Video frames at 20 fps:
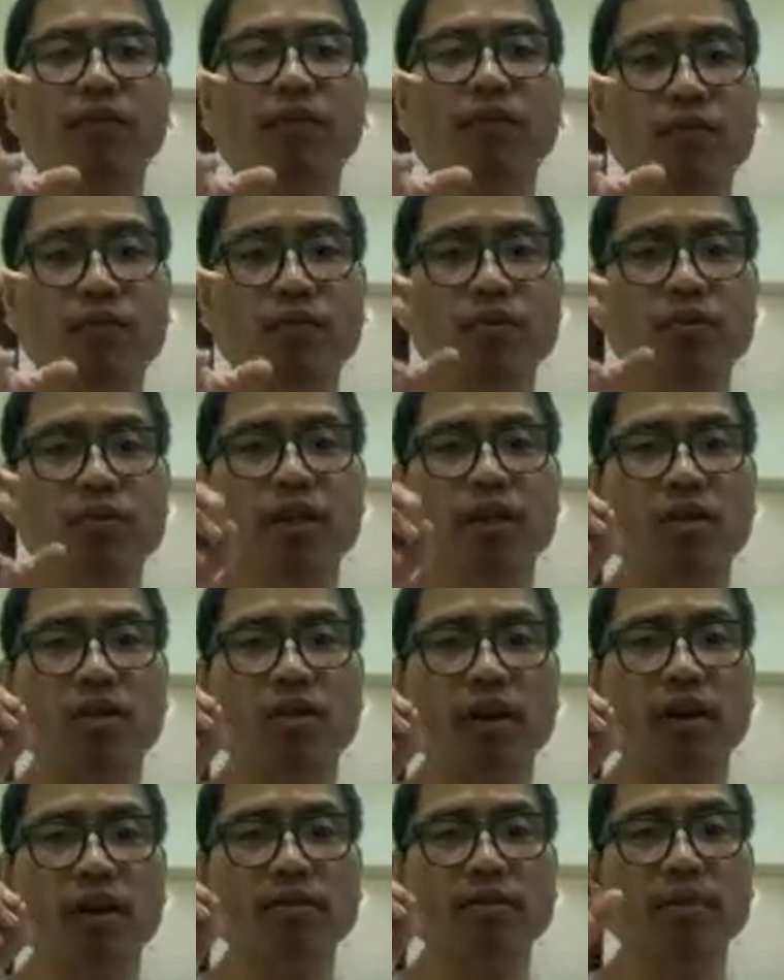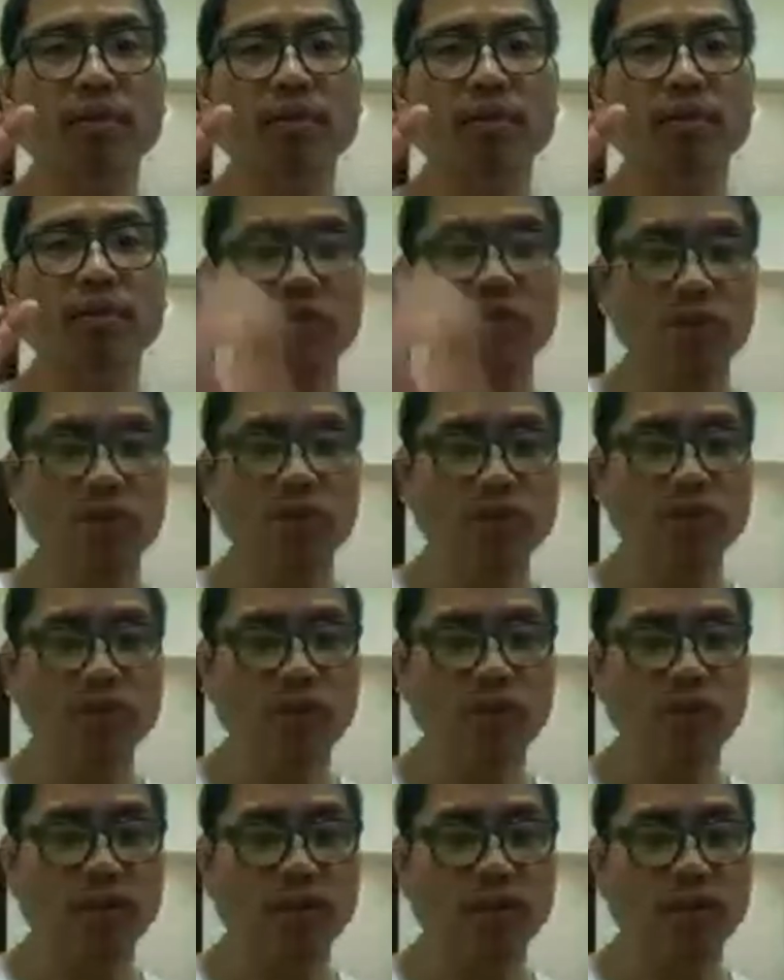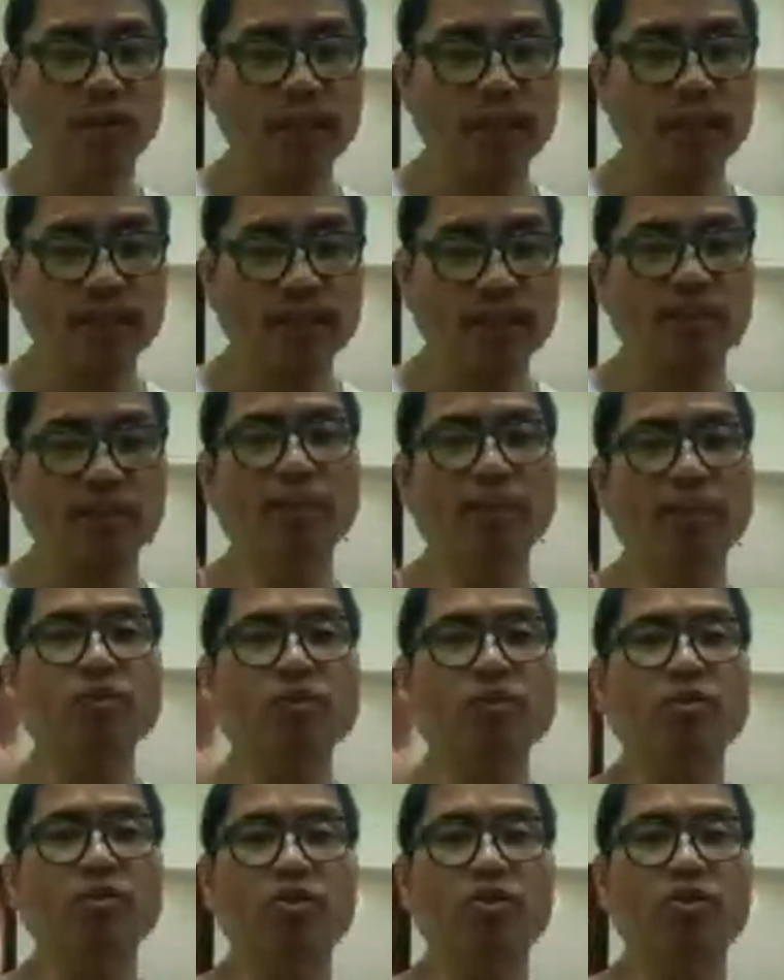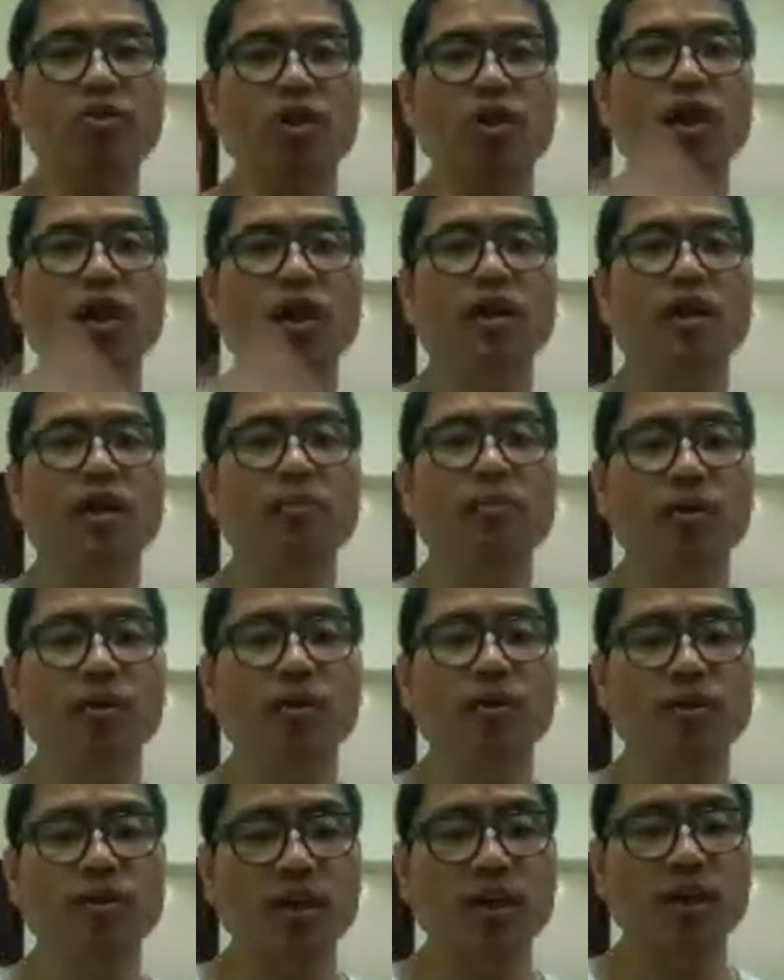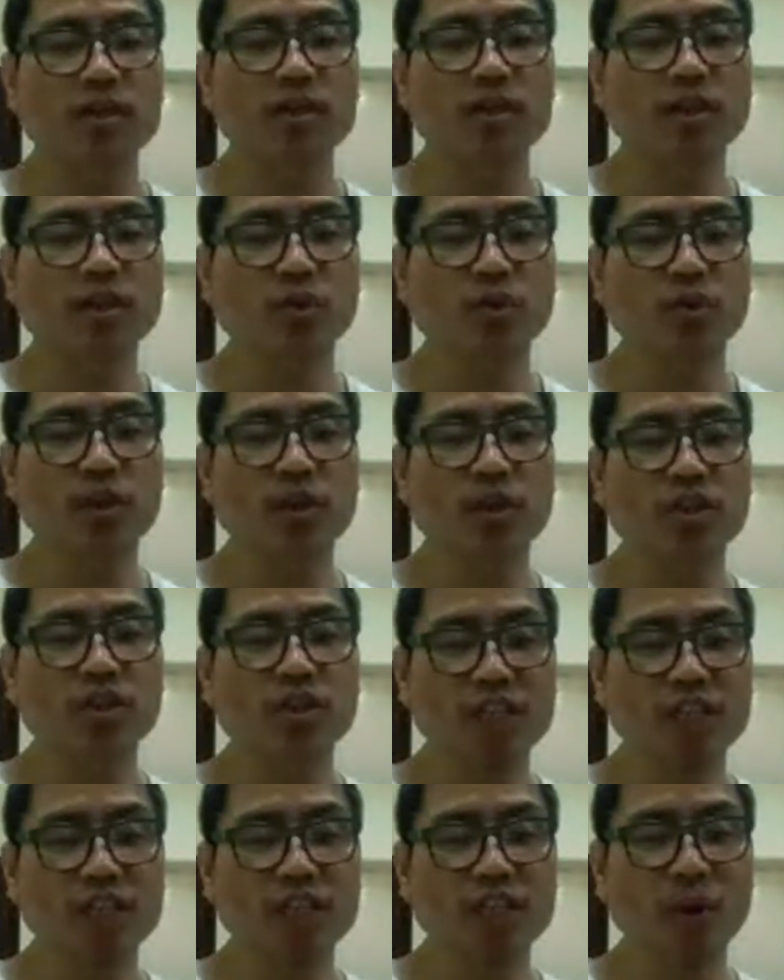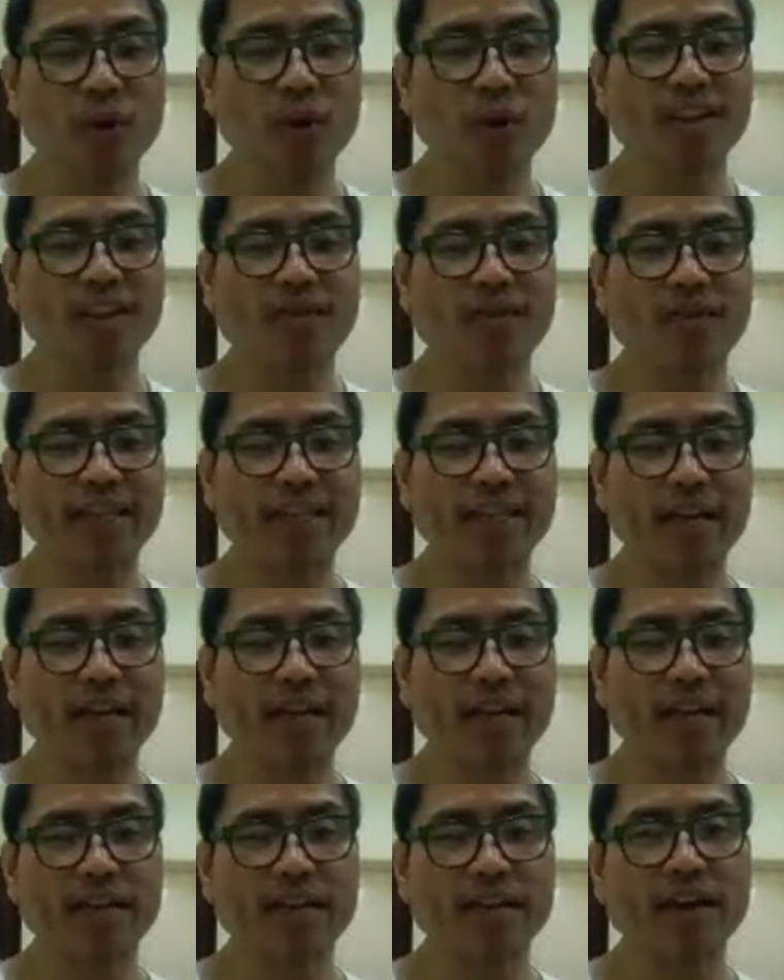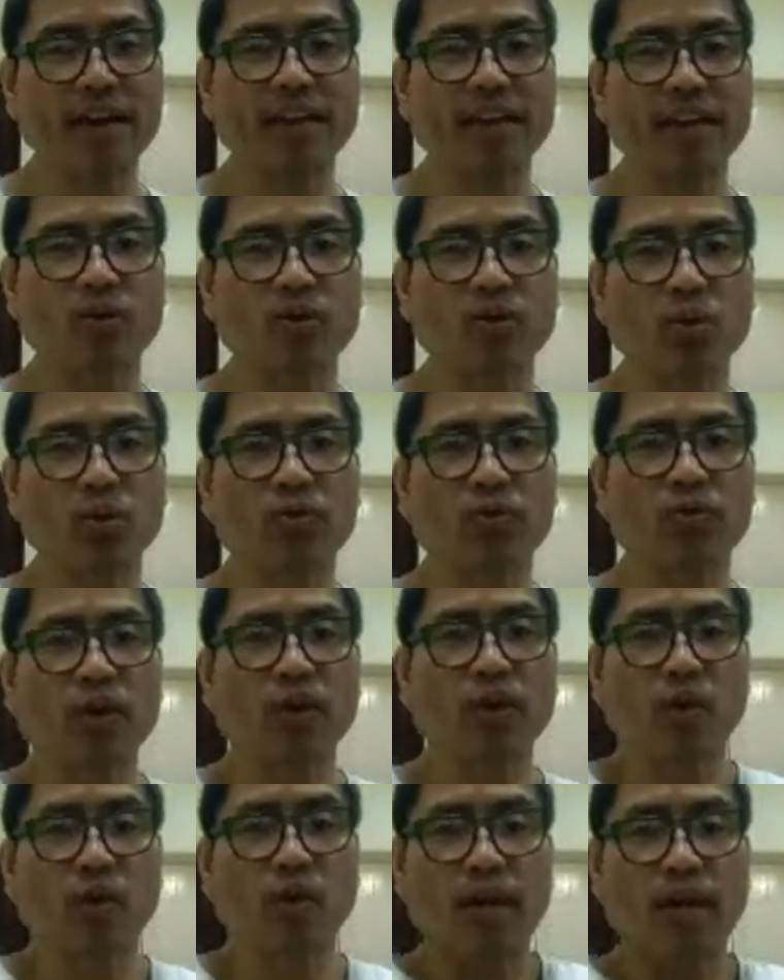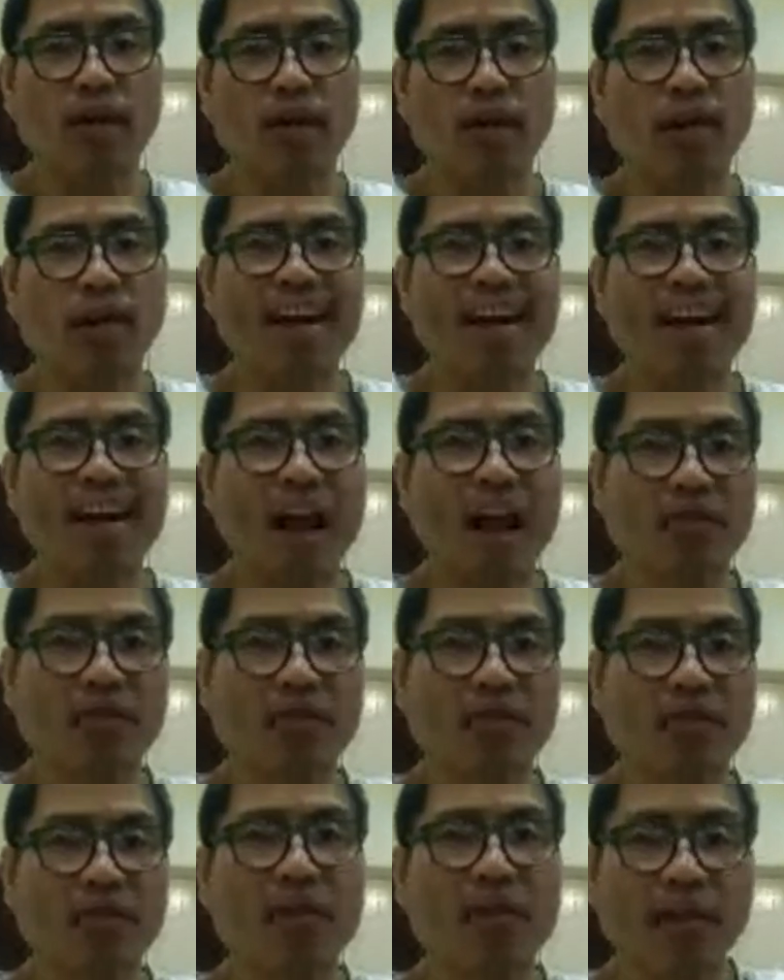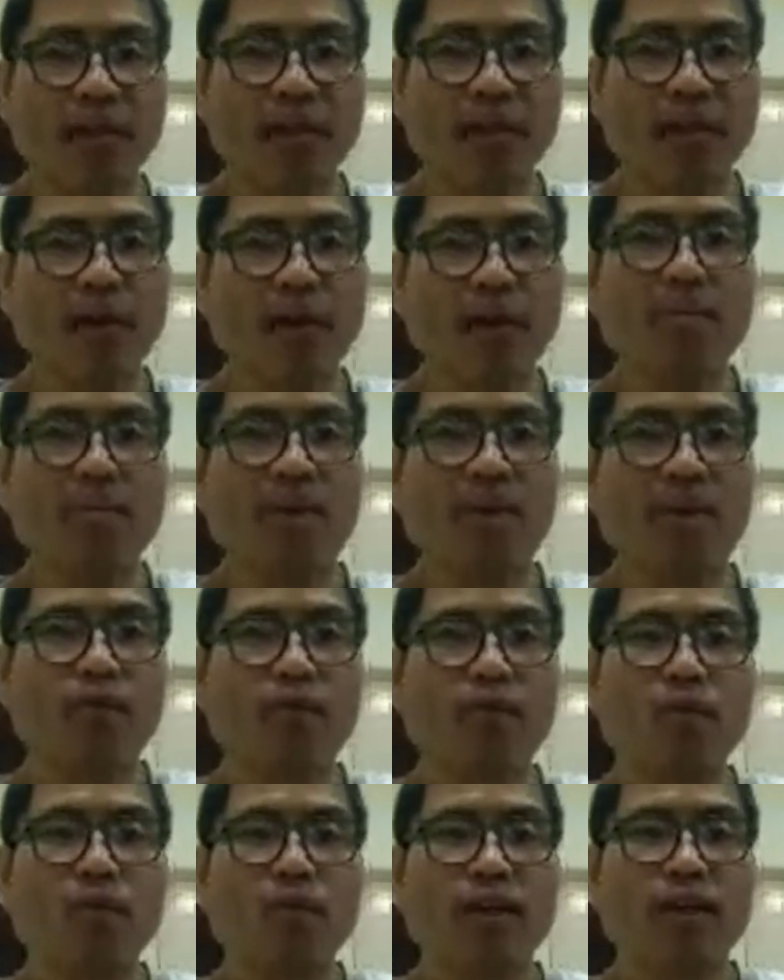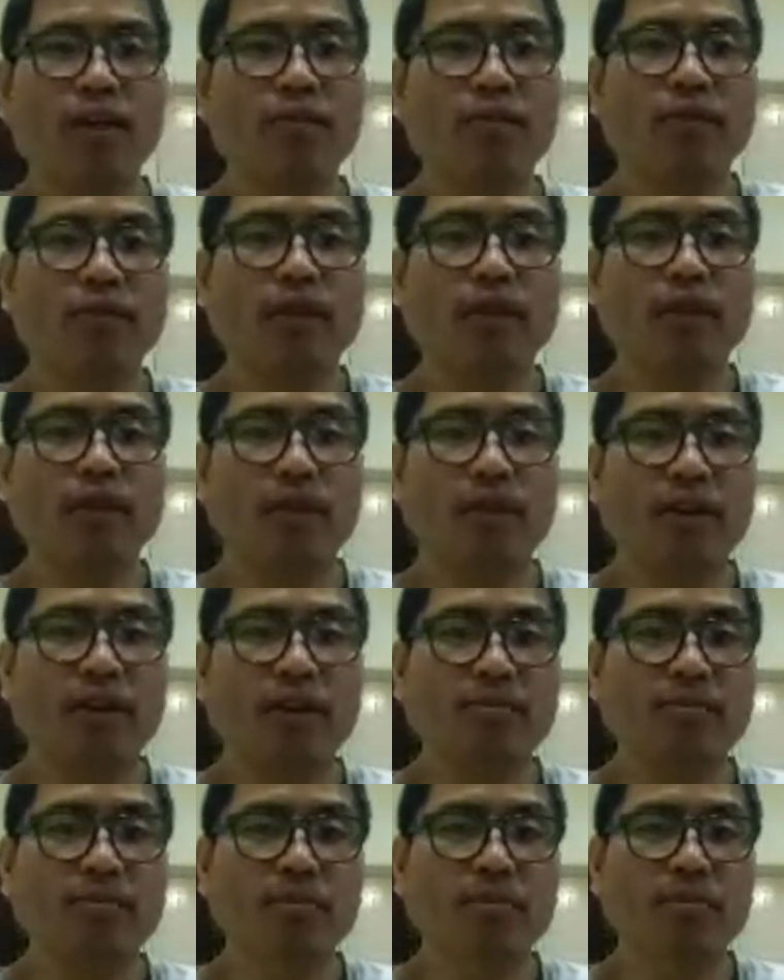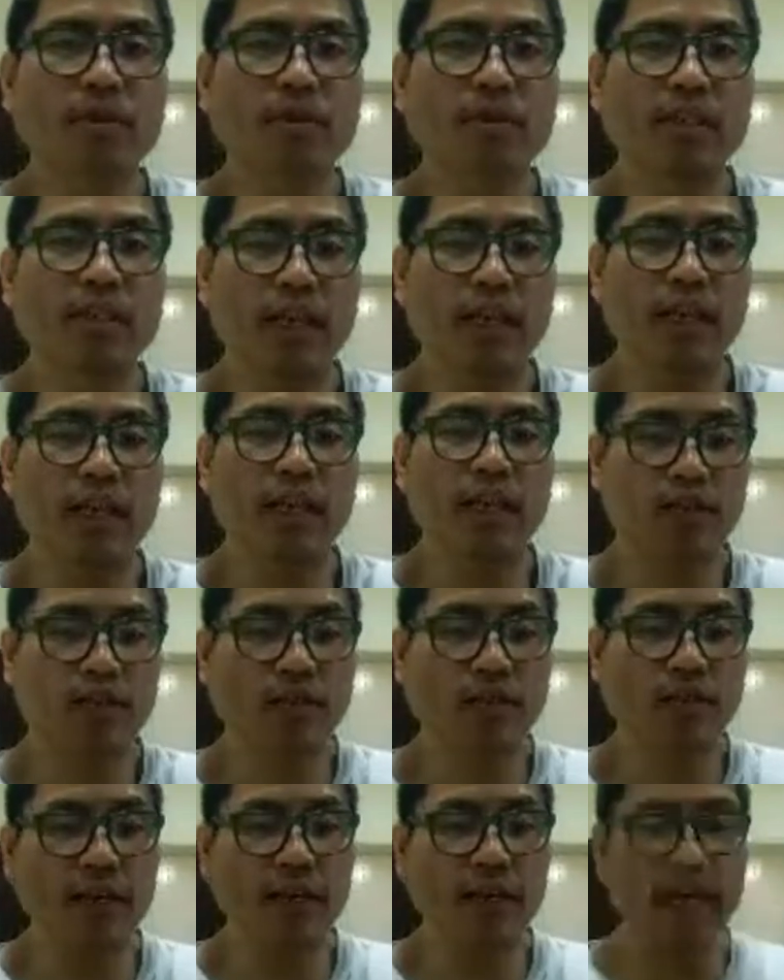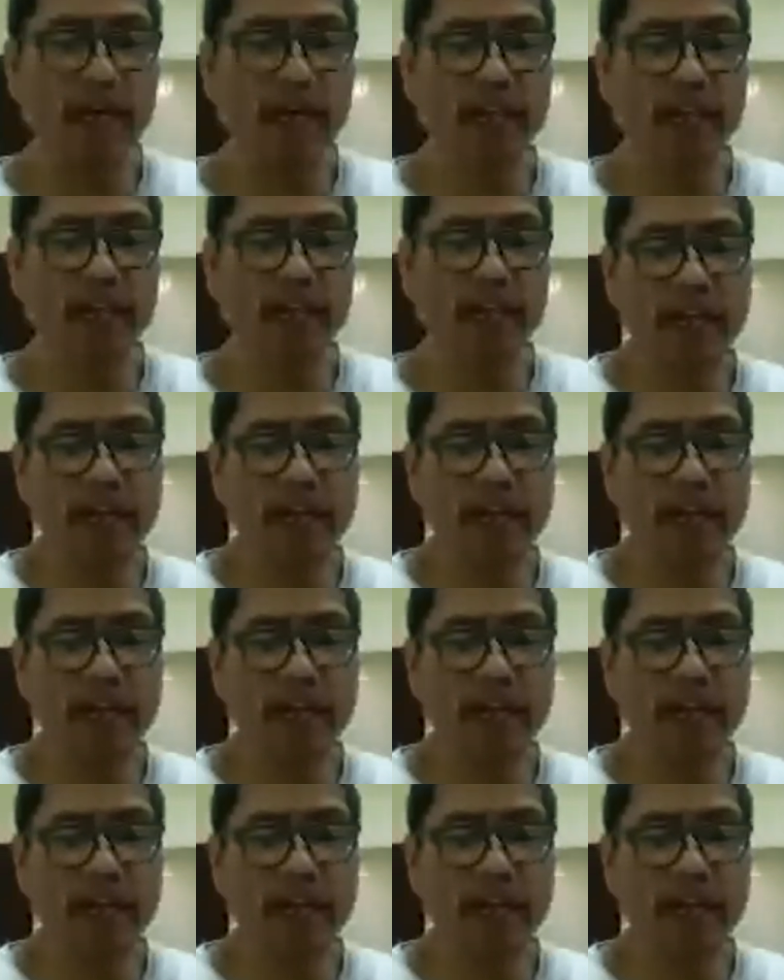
foods and oils belong to the saturated fatty acids. You must control because saturated, saturated fatty acids are not good for our, our health if above 150 milligrams per deciliter, something like that.